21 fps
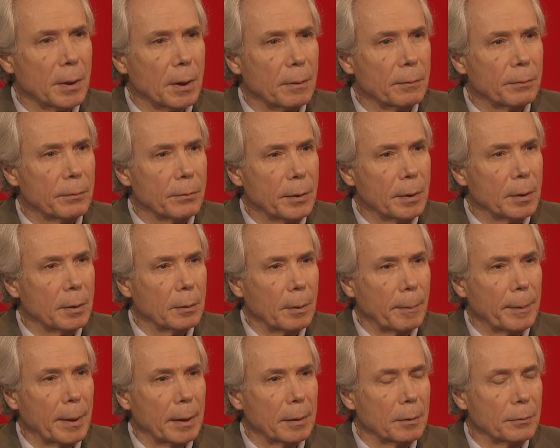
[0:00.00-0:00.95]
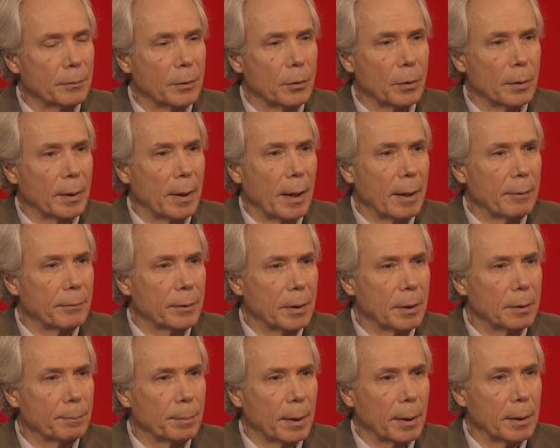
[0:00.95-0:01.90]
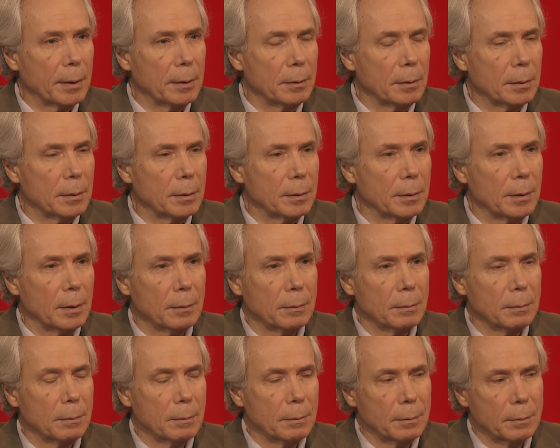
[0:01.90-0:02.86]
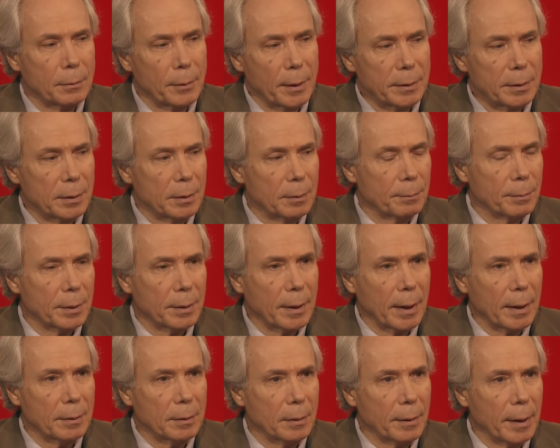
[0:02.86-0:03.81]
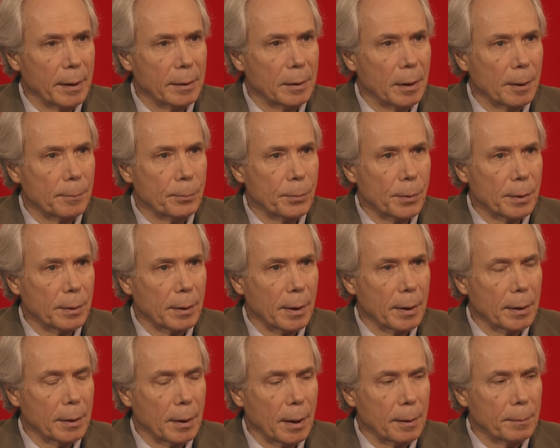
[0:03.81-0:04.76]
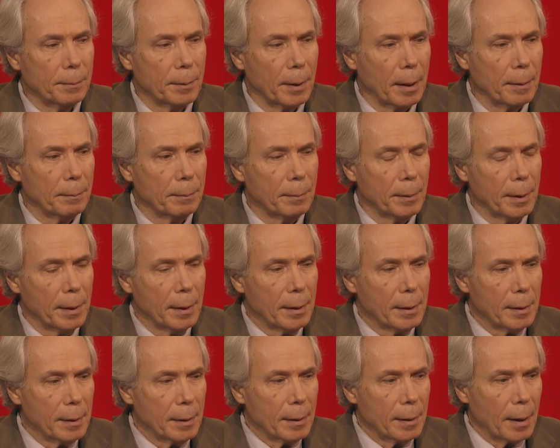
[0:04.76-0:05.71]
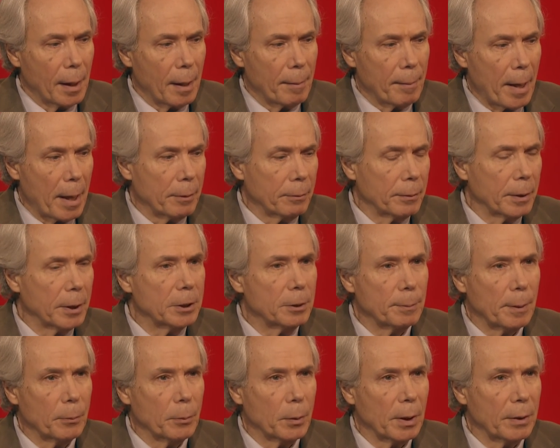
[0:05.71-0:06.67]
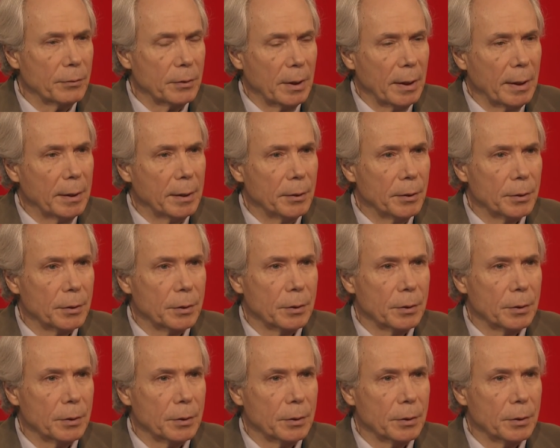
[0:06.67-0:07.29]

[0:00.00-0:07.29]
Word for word: Yeah. You know, I mean, I don't know if you call it an advocate, but, you know, there's no question but that you end up with, like, I'm outraged by what I've seen in this